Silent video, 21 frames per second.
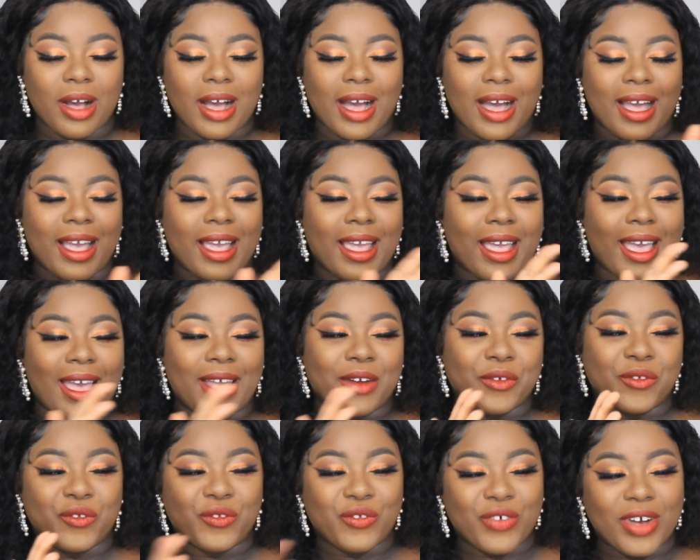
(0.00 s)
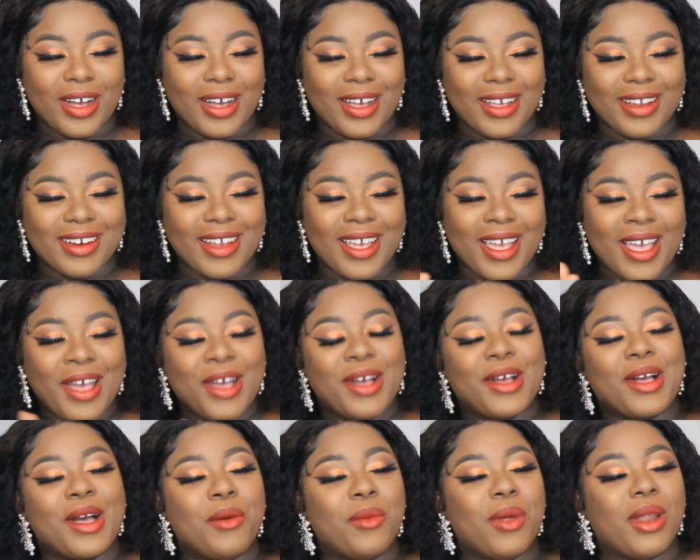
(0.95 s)
I had fun
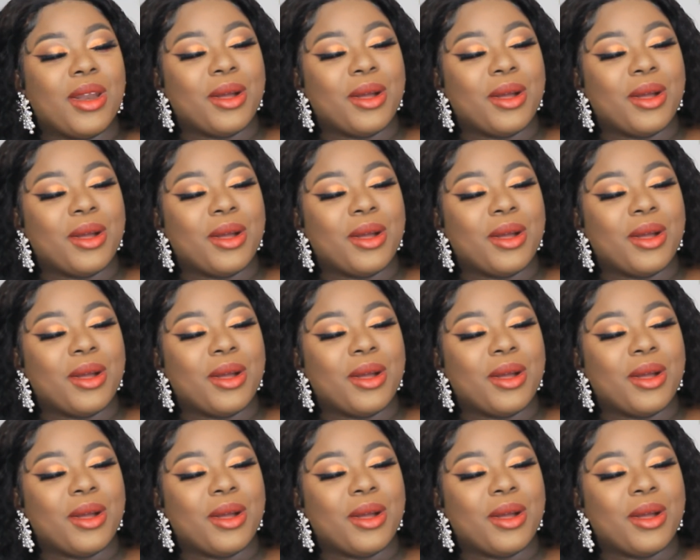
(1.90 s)
coming